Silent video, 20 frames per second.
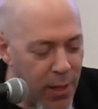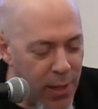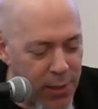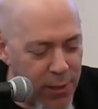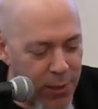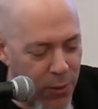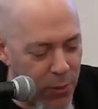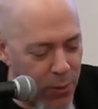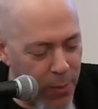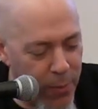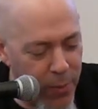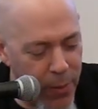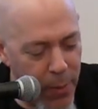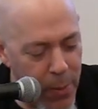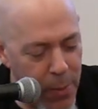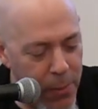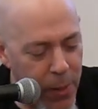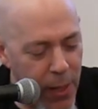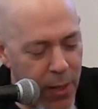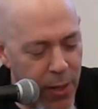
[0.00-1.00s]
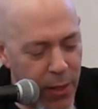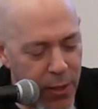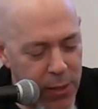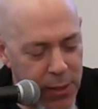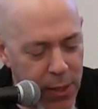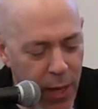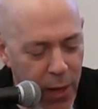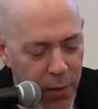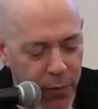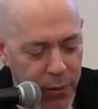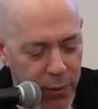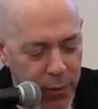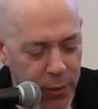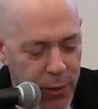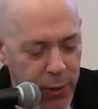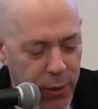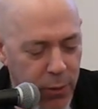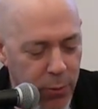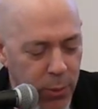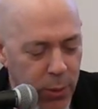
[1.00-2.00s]
So um, let me play another sound for you so
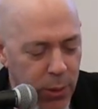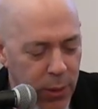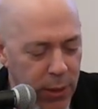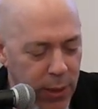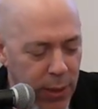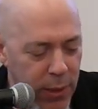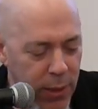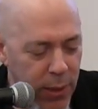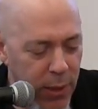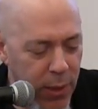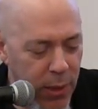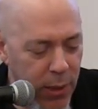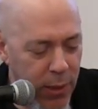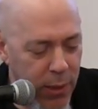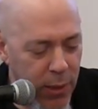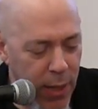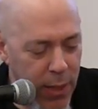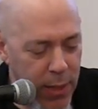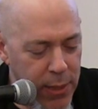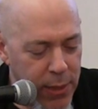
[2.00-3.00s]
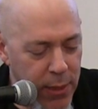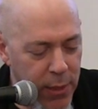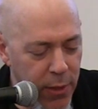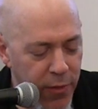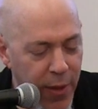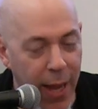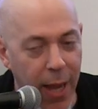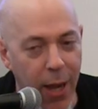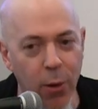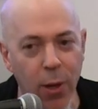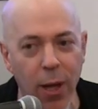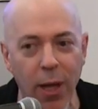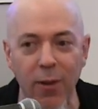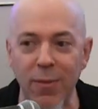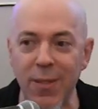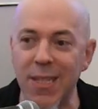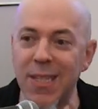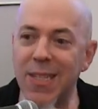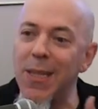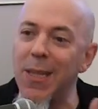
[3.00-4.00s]
you can really get the, the idea of how kind
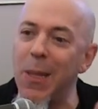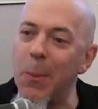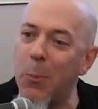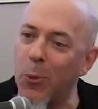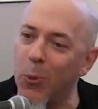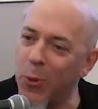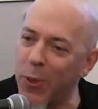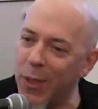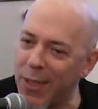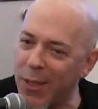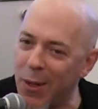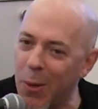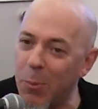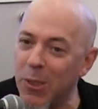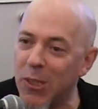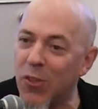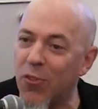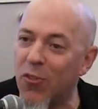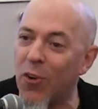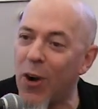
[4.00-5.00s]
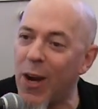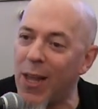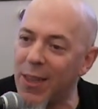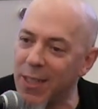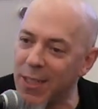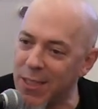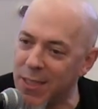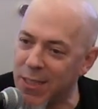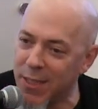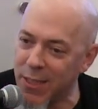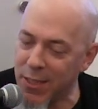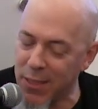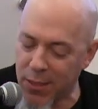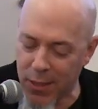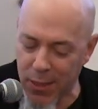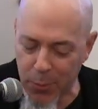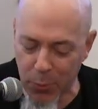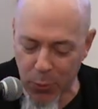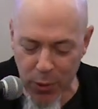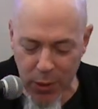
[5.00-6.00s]
of slippery and almost fretless this
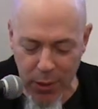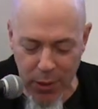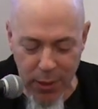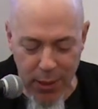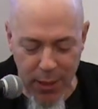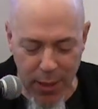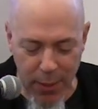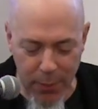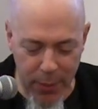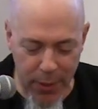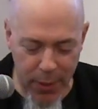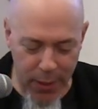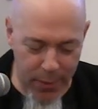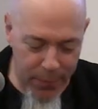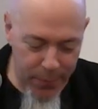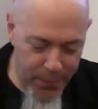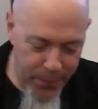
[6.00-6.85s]
keyboard can be.